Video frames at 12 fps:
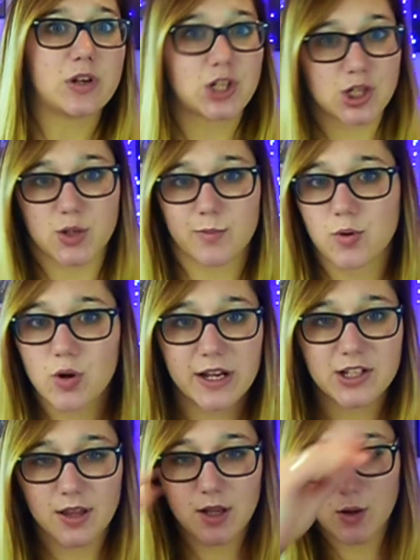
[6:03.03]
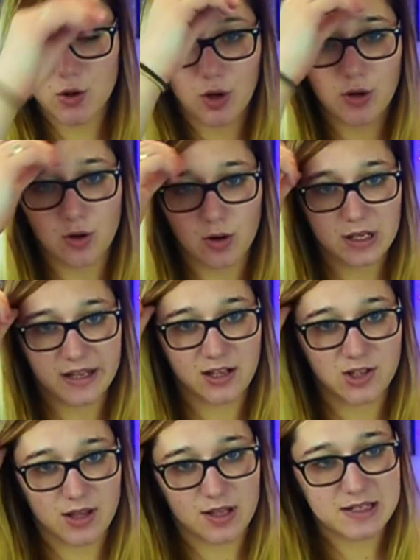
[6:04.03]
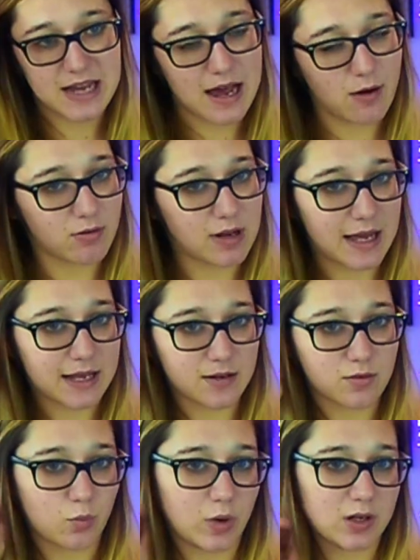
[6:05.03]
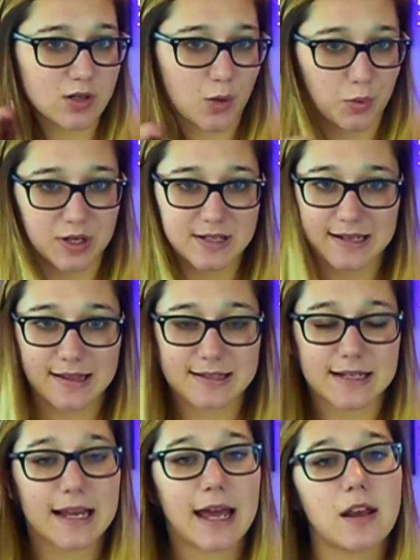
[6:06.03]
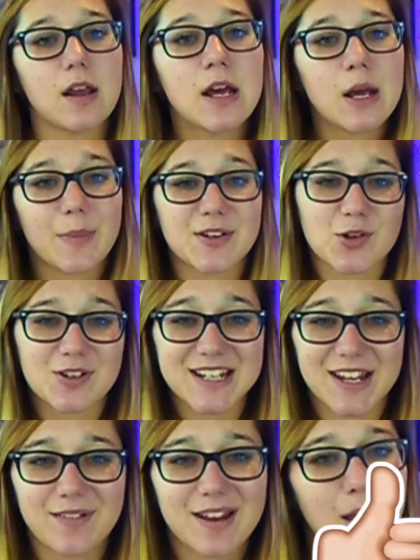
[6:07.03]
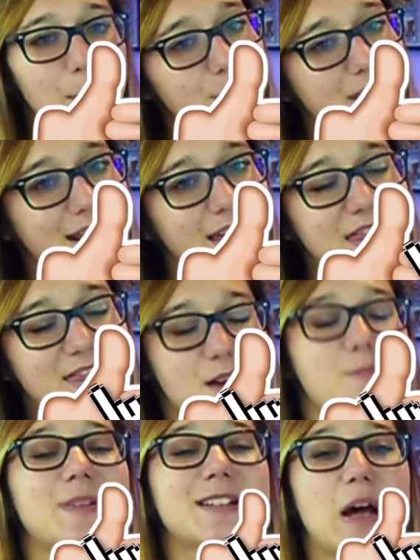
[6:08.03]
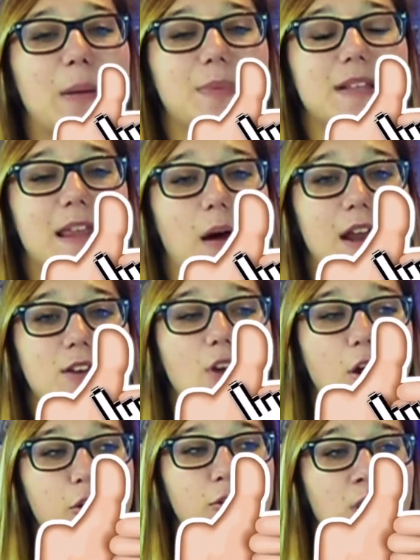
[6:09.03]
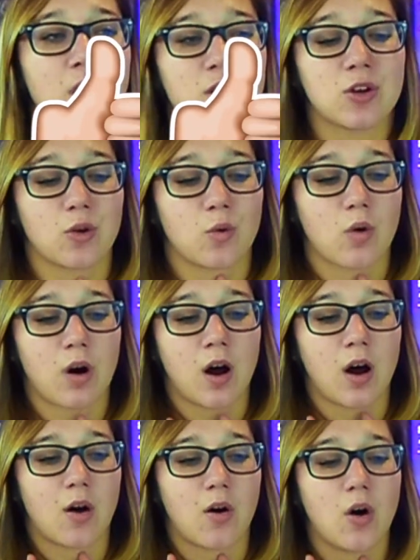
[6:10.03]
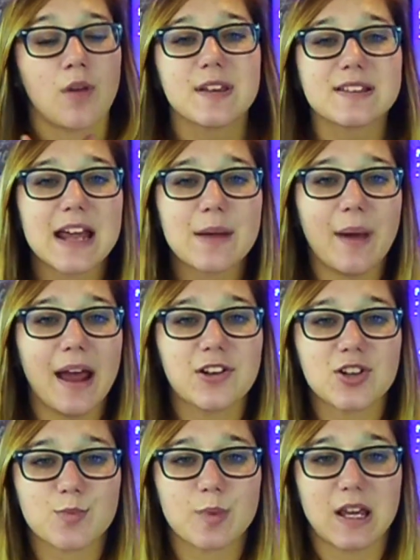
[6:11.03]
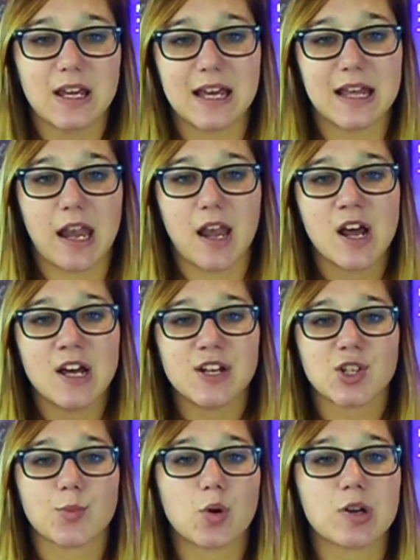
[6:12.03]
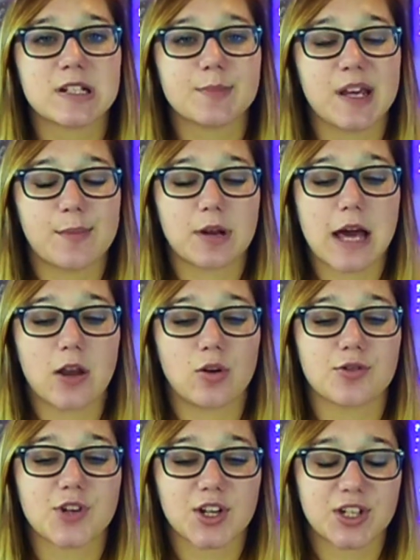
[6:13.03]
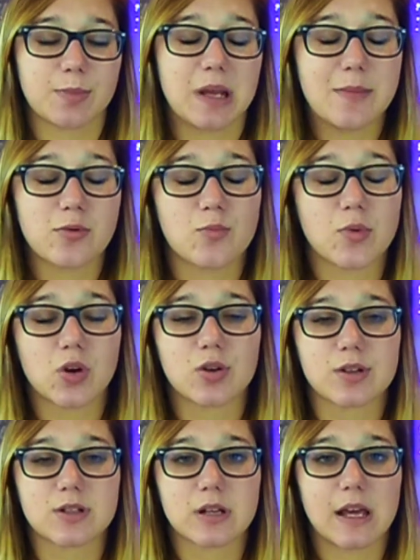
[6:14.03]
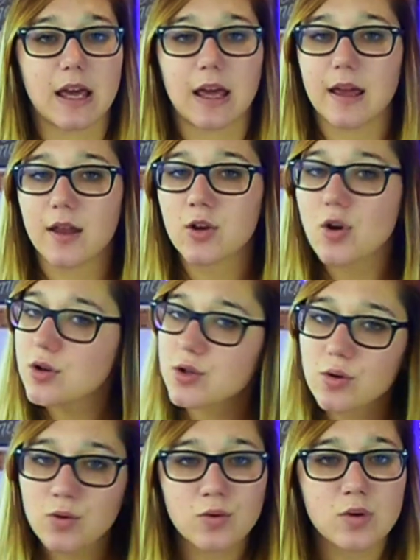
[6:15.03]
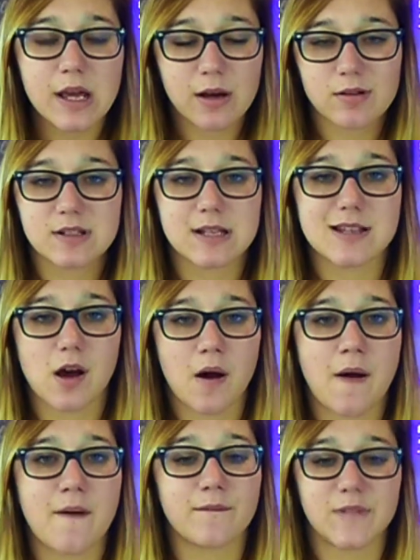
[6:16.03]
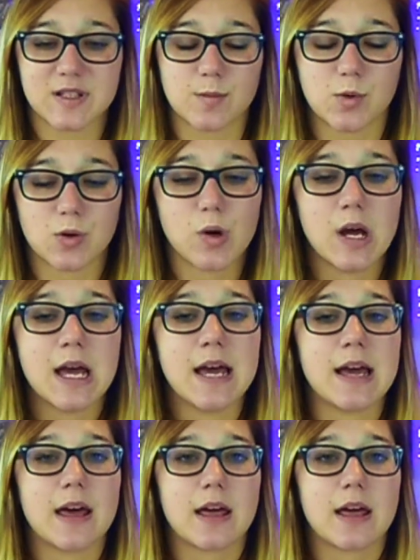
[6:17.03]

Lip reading: that we should support each other, not knock each other down, and we don't want to see this again, be sure to give it a big thumbs up so that I know that you are on the same page as me in supporting people and not judging people, because not all illnesses are visible.